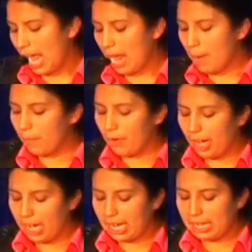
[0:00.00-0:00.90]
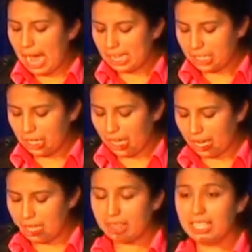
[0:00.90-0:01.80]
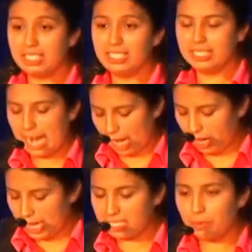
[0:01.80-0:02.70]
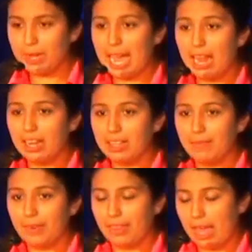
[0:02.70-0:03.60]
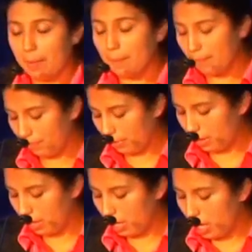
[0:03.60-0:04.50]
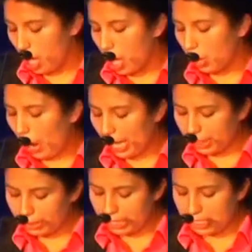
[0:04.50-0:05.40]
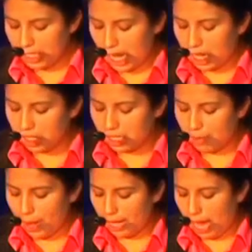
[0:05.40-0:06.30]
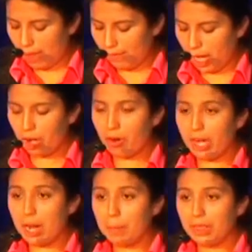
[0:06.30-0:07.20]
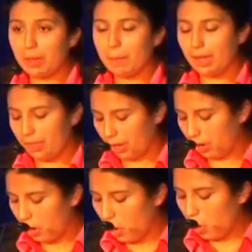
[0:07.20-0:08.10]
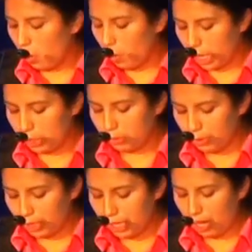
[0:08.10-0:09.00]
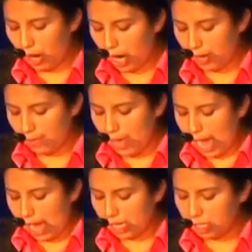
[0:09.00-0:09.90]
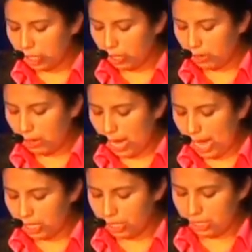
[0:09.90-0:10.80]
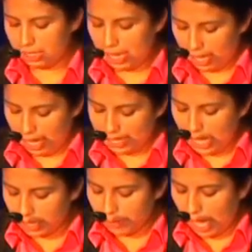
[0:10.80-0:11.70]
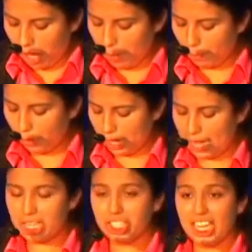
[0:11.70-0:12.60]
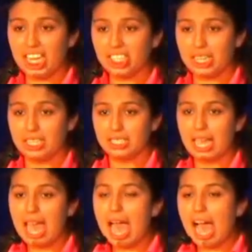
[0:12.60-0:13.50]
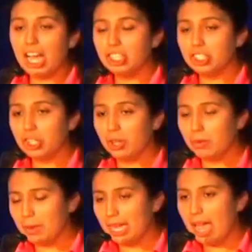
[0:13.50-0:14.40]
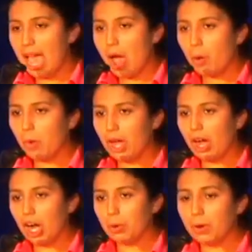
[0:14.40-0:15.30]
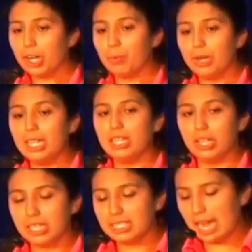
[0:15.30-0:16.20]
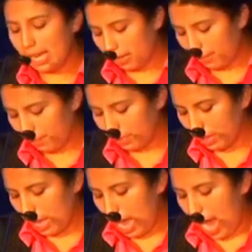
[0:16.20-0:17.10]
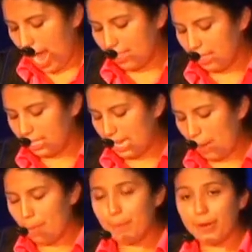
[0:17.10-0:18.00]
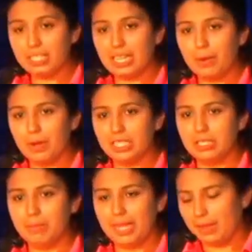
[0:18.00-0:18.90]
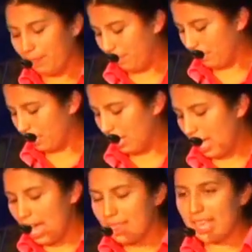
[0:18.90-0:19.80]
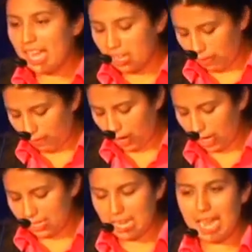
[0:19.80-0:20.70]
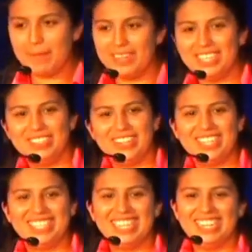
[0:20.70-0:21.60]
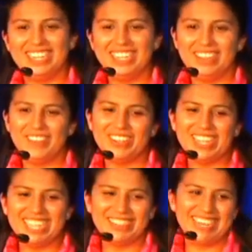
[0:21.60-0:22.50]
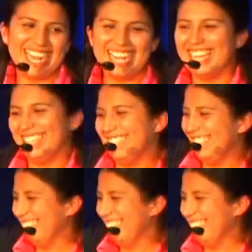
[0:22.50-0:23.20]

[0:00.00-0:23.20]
And I'm very glad to hear that the desire is a reality for them. Going through these challenges in my life and growing up with a mother who works really hard and tells me how important education is, has shown me what hard work really looks like and the type of person I want to be. Thank you for your time and enjoy your dinner, even though you guys already ate it.